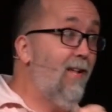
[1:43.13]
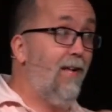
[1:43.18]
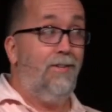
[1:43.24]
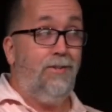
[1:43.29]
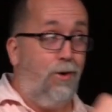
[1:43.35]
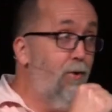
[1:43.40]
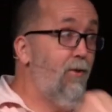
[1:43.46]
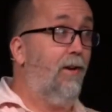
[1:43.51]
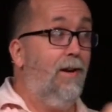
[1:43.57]
Let's
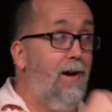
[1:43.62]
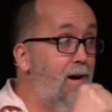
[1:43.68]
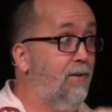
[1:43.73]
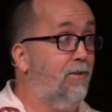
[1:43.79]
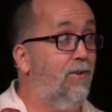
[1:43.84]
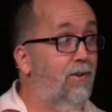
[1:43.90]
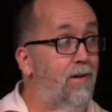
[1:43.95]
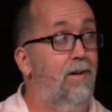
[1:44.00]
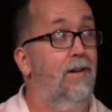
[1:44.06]
go to the
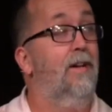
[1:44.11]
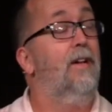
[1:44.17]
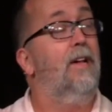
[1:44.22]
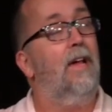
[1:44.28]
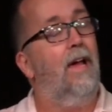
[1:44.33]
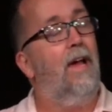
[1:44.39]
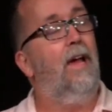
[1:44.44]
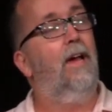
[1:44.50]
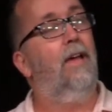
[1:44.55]
doctor.
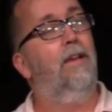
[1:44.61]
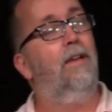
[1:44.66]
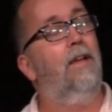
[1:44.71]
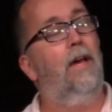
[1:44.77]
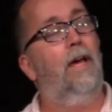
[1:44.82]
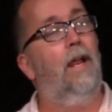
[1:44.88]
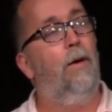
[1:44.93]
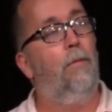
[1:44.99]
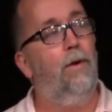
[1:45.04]
And,
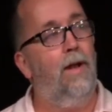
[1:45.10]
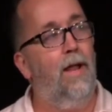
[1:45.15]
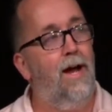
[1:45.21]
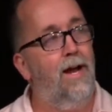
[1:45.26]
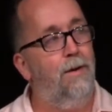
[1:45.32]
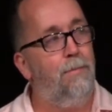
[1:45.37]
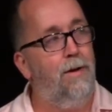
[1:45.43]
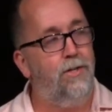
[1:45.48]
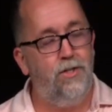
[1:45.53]
and I would
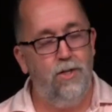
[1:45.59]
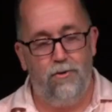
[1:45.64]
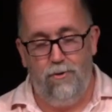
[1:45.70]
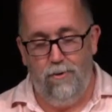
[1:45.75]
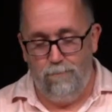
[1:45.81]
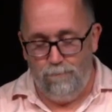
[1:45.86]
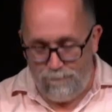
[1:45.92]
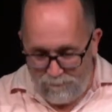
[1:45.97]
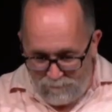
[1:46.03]
lie to my children.